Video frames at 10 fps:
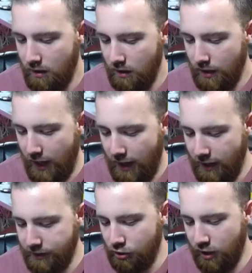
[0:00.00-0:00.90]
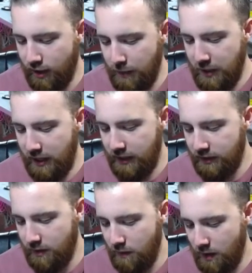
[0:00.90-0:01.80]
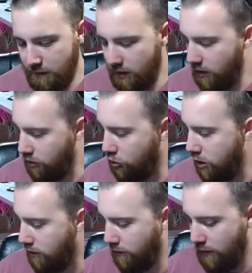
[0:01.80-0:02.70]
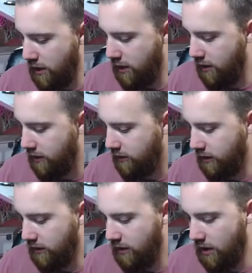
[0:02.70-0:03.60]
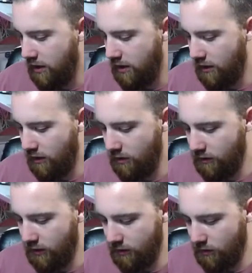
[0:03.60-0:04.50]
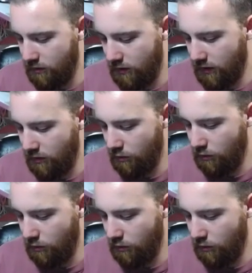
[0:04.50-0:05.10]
And it's a tricky play because sometimes it does just fine and does it, uh, you know, doesn't lose